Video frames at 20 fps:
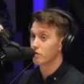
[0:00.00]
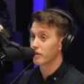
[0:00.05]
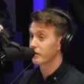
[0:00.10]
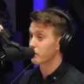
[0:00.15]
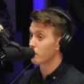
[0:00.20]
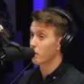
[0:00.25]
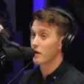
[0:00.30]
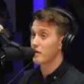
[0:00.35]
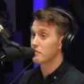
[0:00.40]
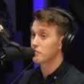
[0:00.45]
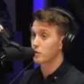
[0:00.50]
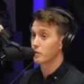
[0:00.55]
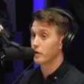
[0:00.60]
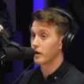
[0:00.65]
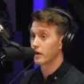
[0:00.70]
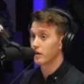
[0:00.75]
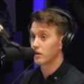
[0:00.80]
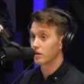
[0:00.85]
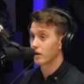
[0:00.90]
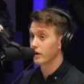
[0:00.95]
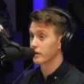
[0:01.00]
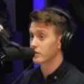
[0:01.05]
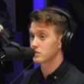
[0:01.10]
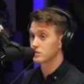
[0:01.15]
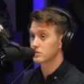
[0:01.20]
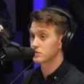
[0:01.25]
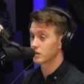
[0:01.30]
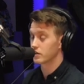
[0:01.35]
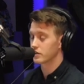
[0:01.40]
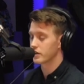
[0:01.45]
They grow everywhere.
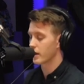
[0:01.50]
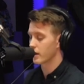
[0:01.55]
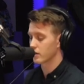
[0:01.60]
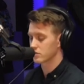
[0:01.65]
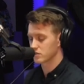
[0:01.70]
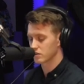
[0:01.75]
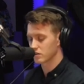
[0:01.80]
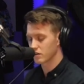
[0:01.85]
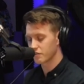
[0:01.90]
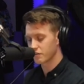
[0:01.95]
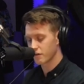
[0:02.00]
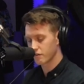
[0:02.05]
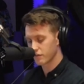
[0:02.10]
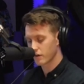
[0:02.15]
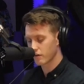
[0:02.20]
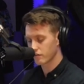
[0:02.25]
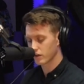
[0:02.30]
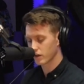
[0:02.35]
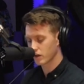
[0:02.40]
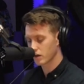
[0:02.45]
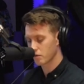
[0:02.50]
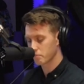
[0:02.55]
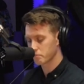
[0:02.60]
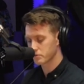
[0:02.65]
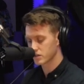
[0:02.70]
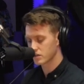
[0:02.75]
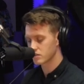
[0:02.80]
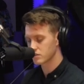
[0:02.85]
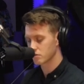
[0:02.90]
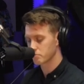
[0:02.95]
Like so yeah, so if you have like a
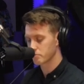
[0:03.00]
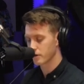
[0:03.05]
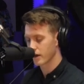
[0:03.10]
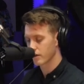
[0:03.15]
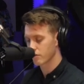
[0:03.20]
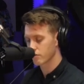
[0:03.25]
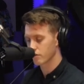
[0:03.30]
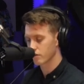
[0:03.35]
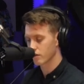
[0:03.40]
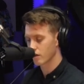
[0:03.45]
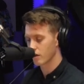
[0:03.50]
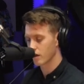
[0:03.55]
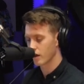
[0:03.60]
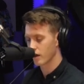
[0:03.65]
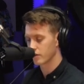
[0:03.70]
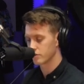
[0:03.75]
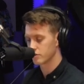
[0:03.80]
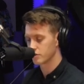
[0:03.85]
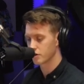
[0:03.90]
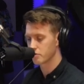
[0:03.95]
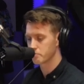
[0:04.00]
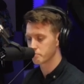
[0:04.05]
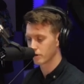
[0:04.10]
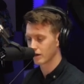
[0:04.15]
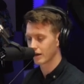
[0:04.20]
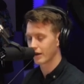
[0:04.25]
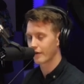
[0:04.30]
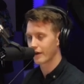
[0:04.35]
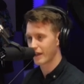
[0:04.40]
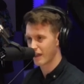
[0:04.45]
potato patch and you don't
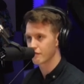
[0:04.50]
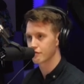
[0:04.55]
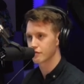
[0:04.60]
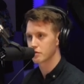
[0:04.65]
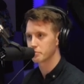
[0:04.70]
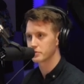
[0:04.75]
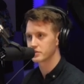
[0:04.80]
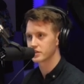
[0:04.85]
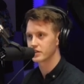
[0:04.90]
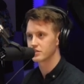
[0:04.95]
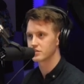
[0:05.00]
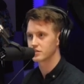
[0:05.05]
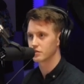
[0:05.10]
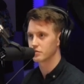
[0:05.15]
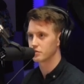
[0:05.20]
pull out every potato,